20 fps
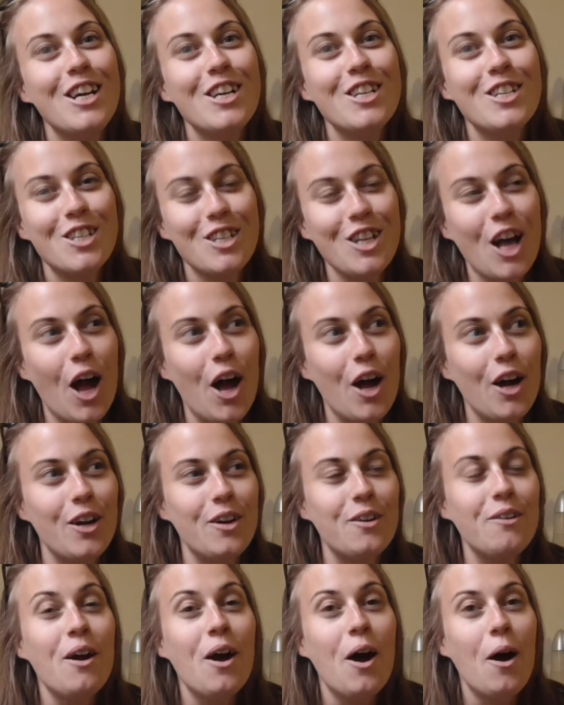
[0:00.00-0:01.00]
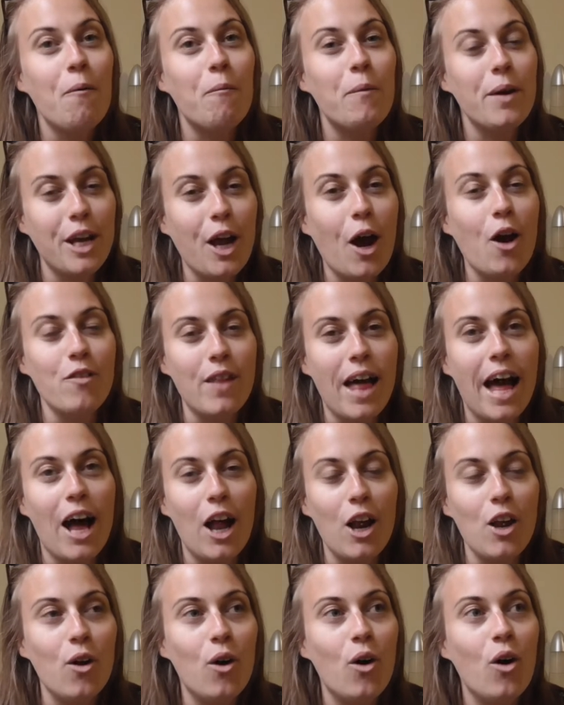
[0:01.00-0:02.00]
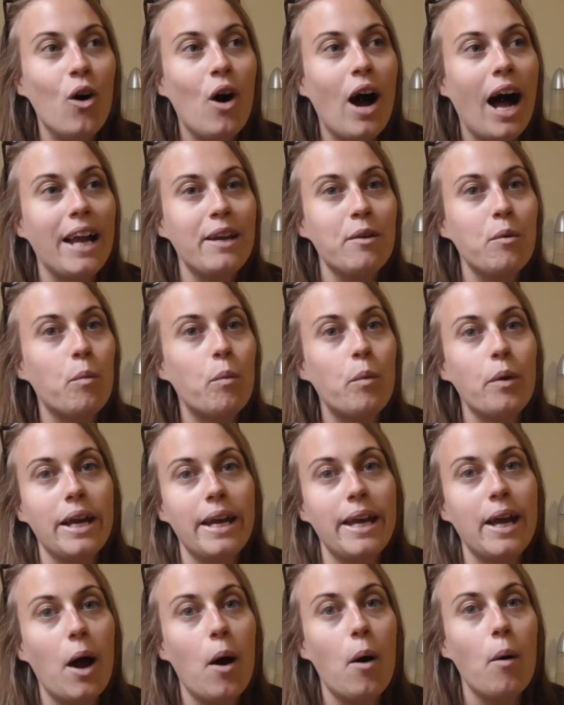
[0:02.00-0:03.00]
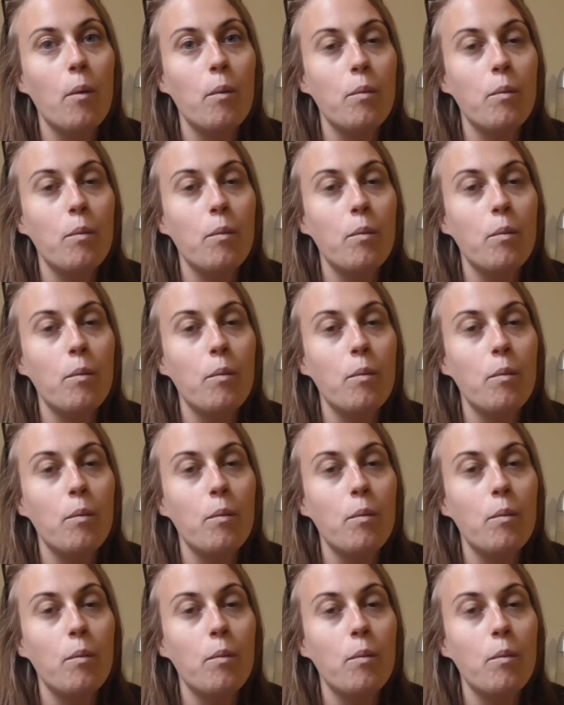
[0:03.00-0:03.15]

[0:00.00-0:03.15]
so we go there a lot, and we